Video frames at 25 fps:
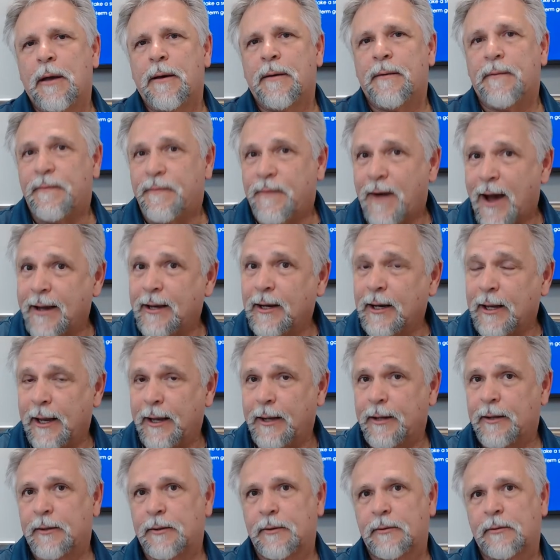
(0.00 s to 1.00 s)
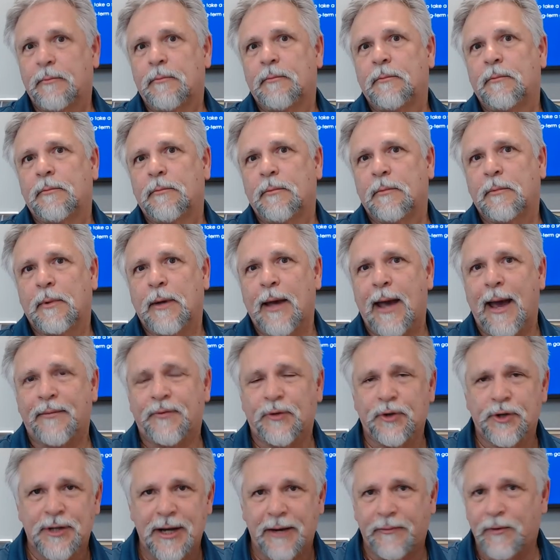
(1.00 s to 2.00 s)
Finally,
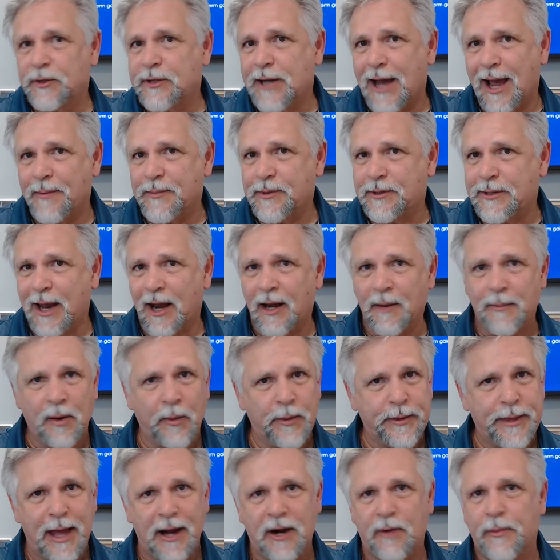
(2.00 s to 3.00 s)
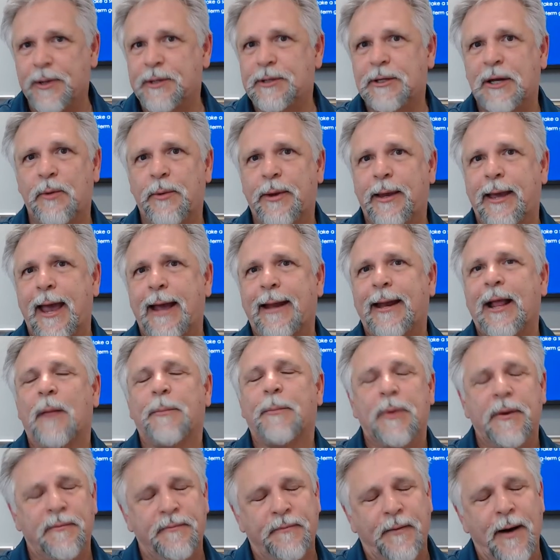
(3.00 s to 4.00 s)
after several times telling me without a receipt, we can't
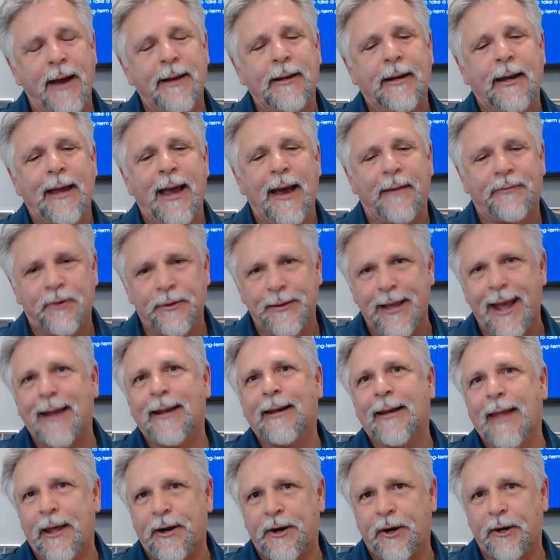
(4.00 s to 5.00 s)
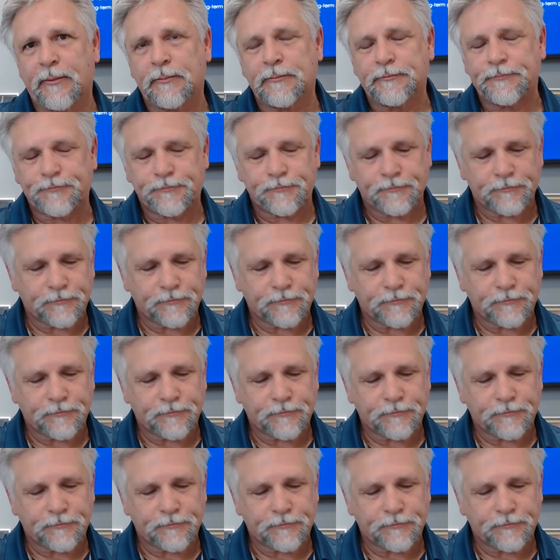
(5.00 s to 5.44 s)
help you. Finally, after that letter,